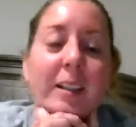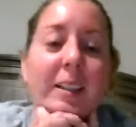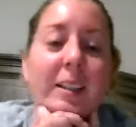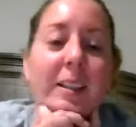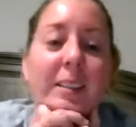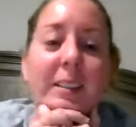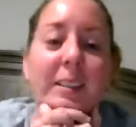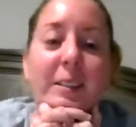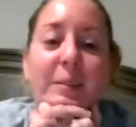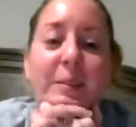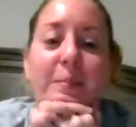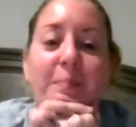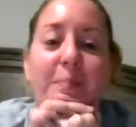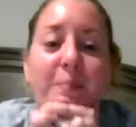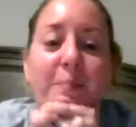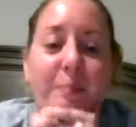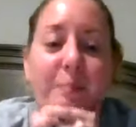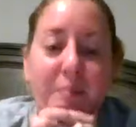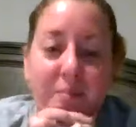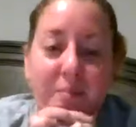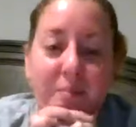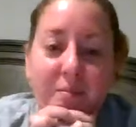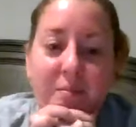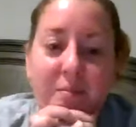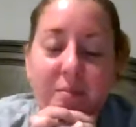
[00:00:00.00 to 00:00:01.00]
And
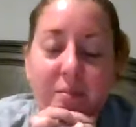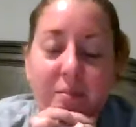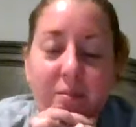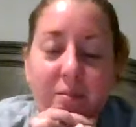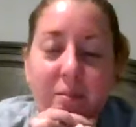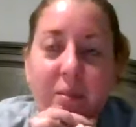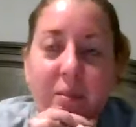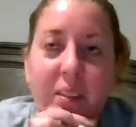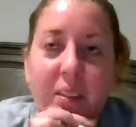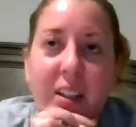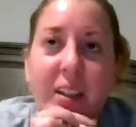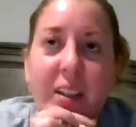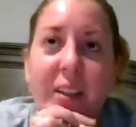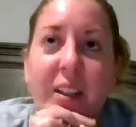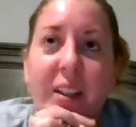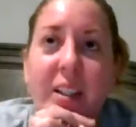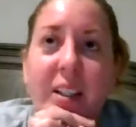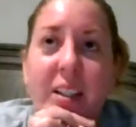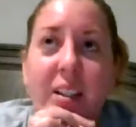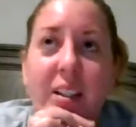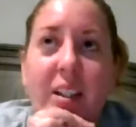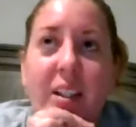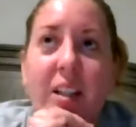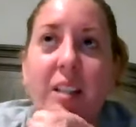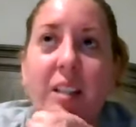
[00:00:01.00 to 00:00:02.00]

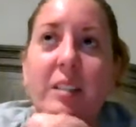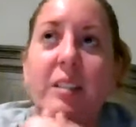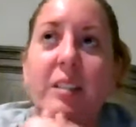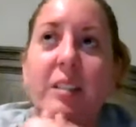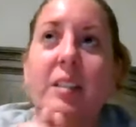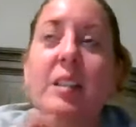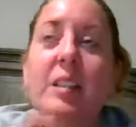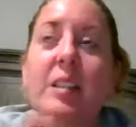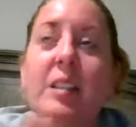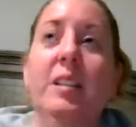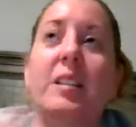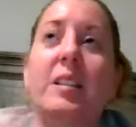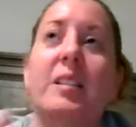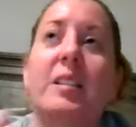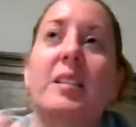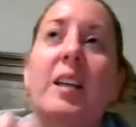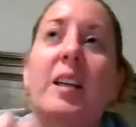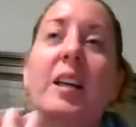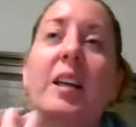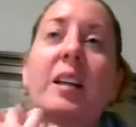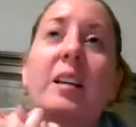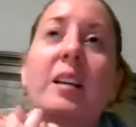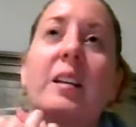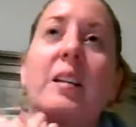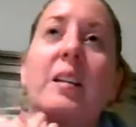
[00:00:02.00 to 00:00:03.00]
then on the
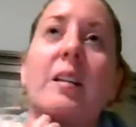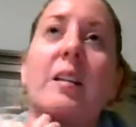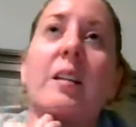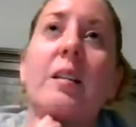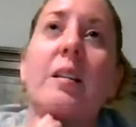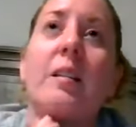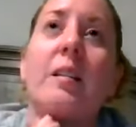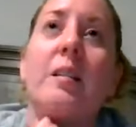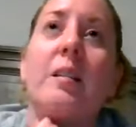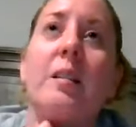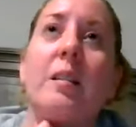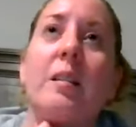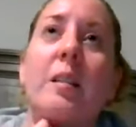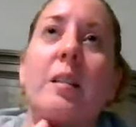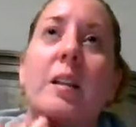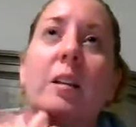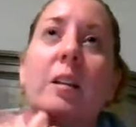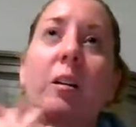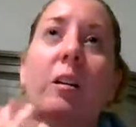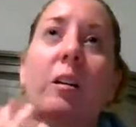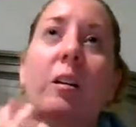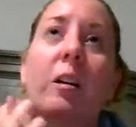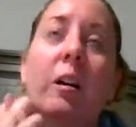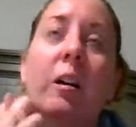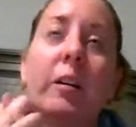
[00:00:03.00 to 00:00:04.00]
2nd
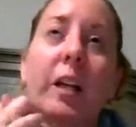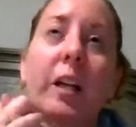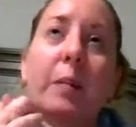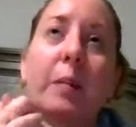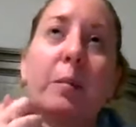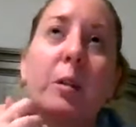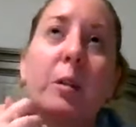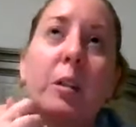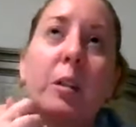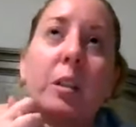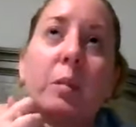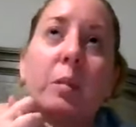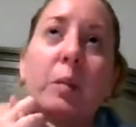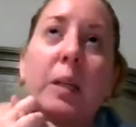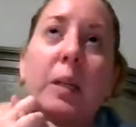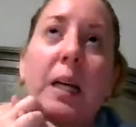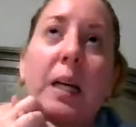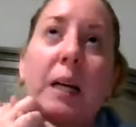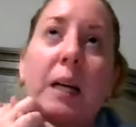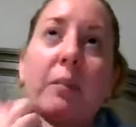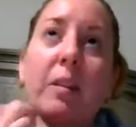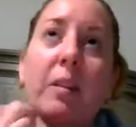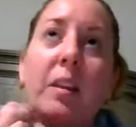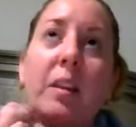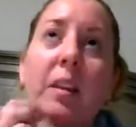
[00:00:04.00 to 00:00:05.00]
here in our neighborhood, we
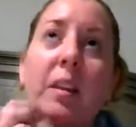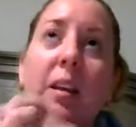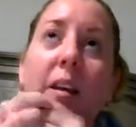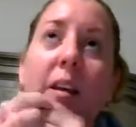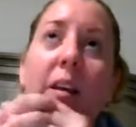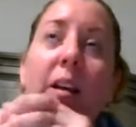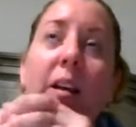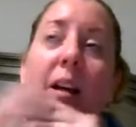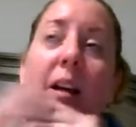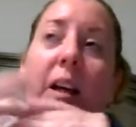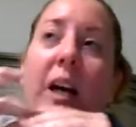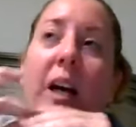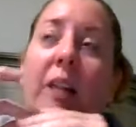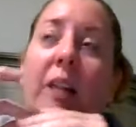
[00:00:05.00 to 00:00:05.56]
have a thing. I